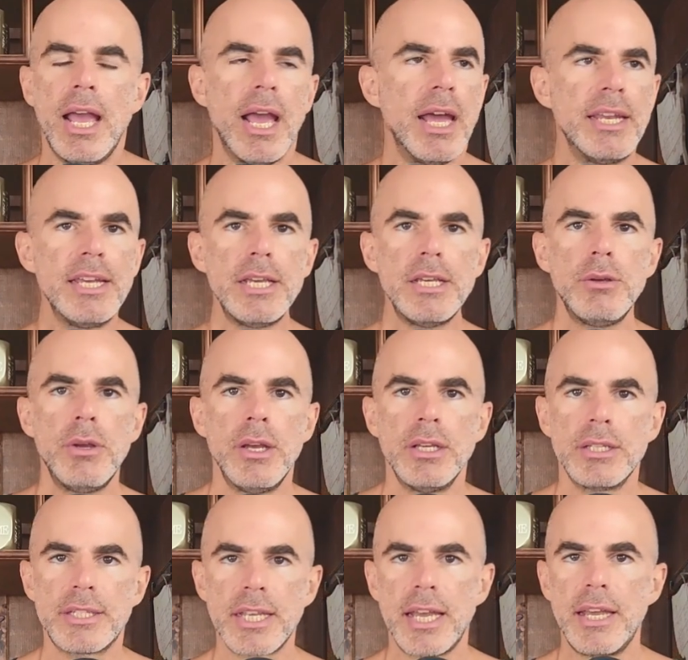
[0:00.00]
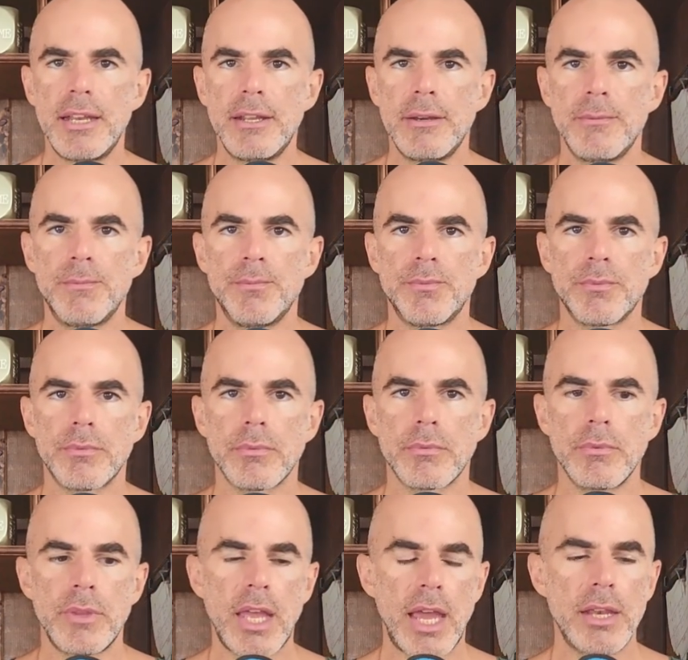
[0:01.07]
And he said
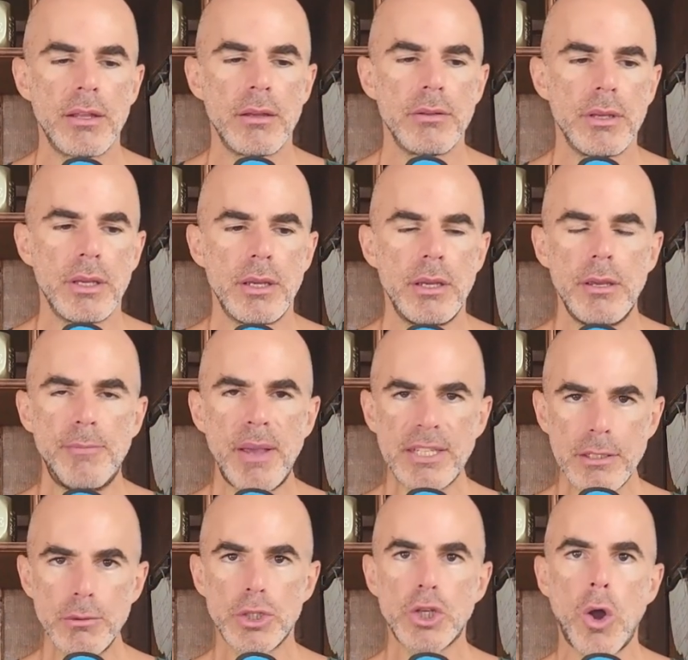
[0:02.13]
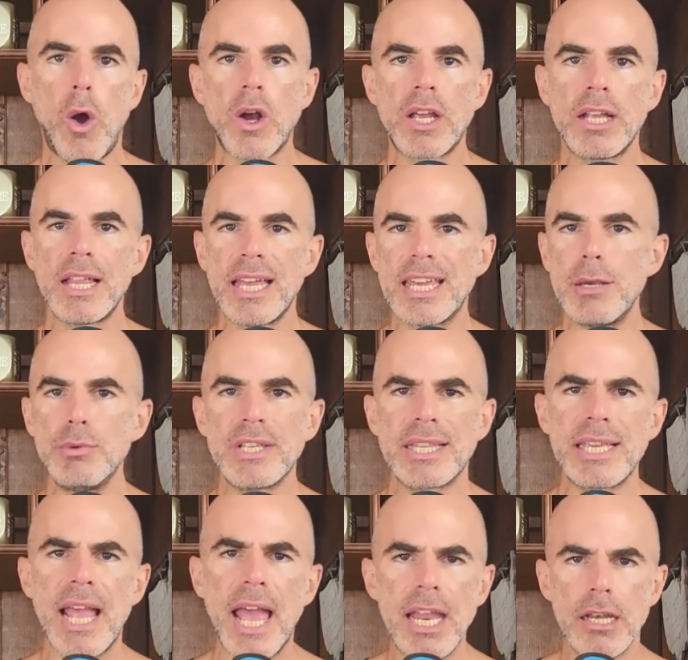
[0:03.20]
that he basically was talking like he was at
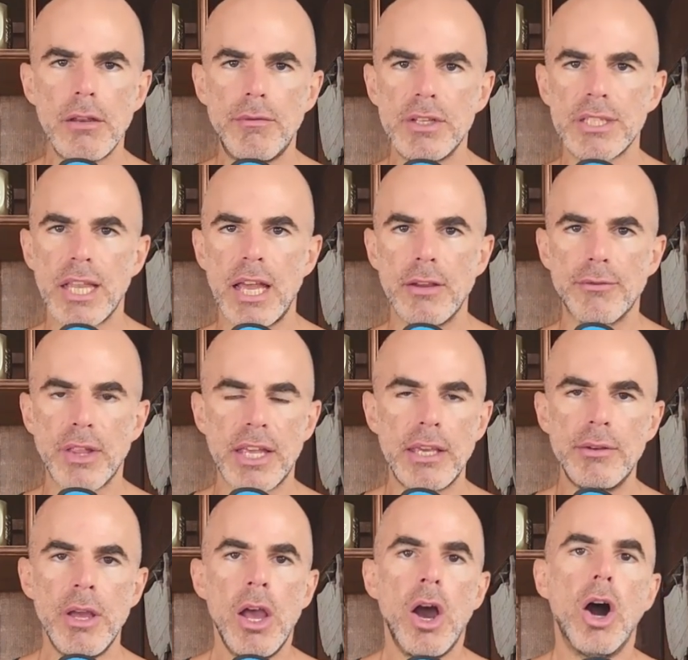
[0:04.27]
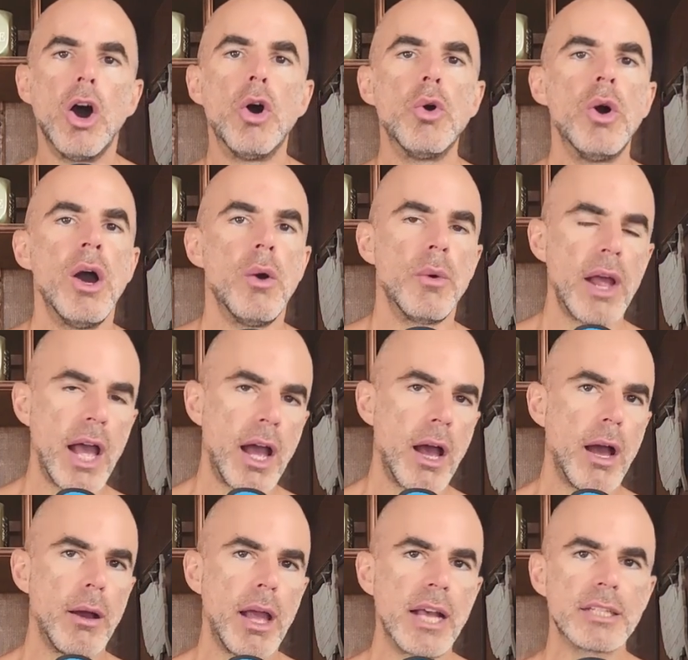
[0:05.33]
the end of his life. Like
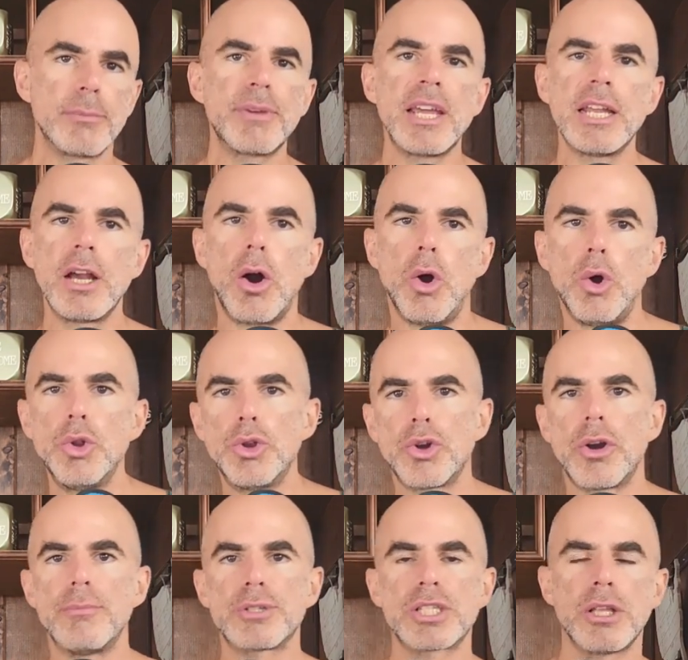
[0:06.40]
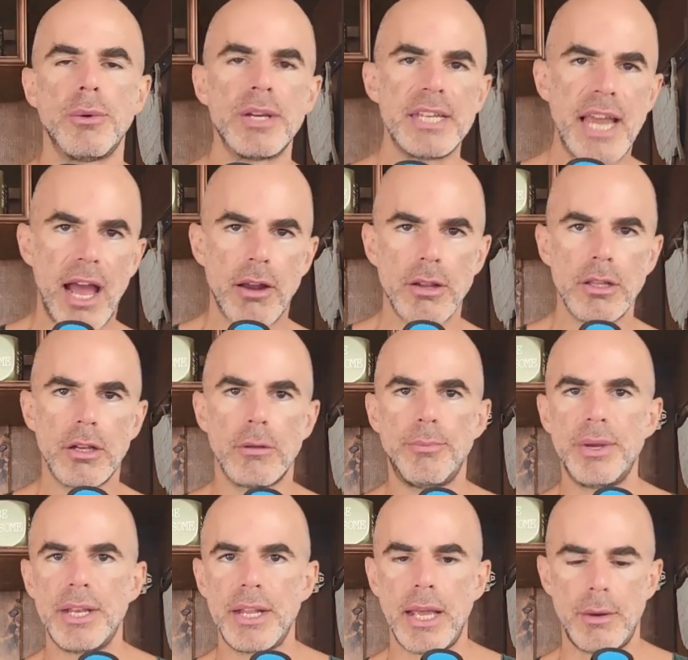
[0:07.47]
as I'm getting older, I'm slowing down a little
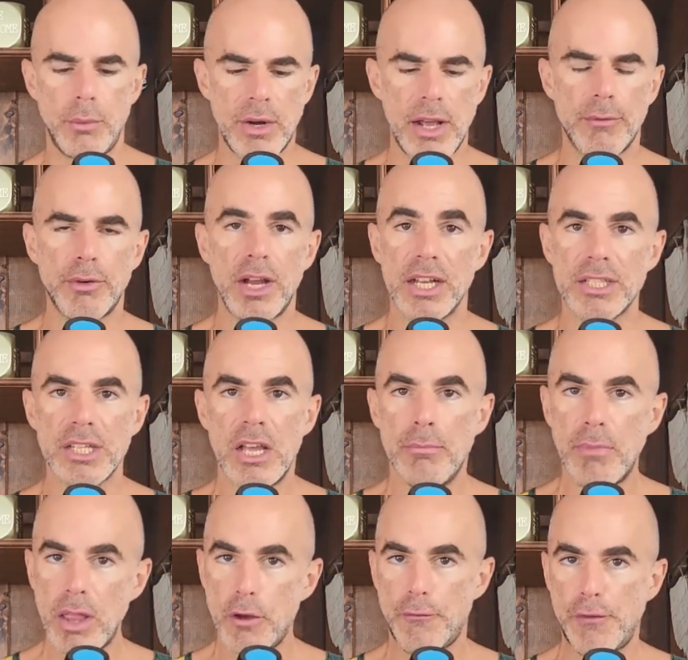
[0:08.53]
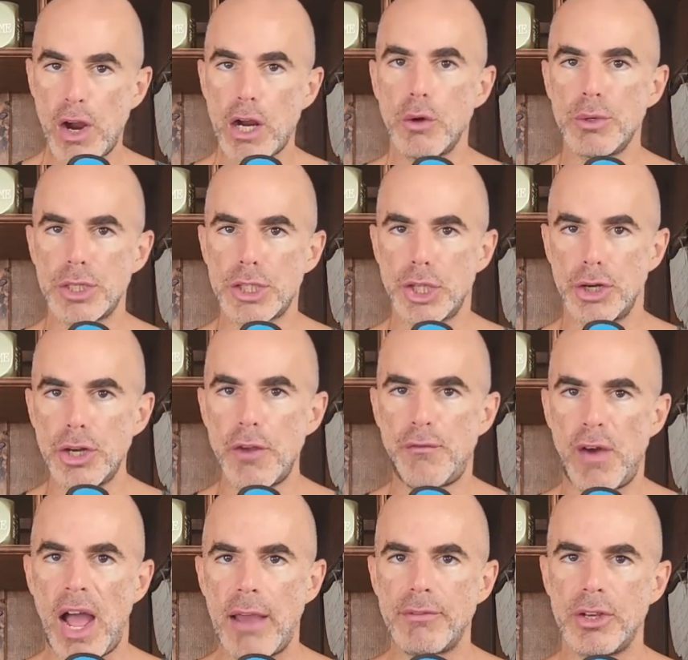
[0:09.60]
bit and whatever else. Motherfucker was
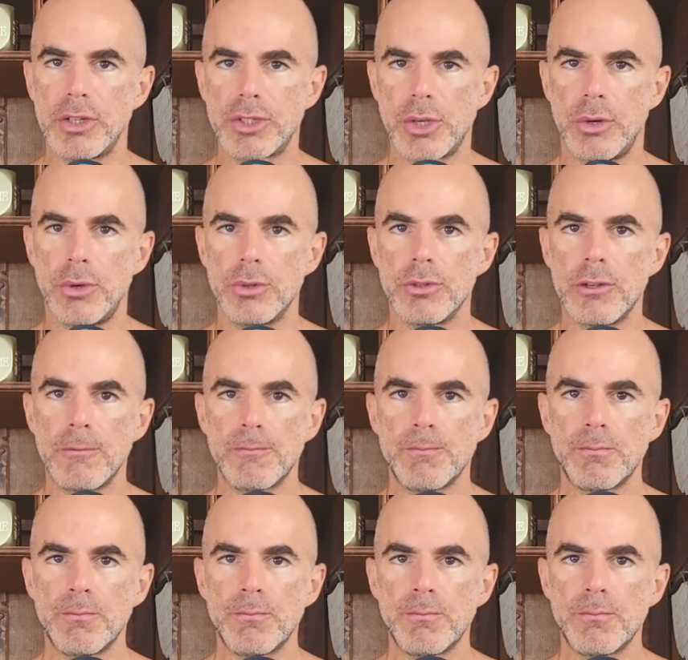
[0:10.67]
35 years old.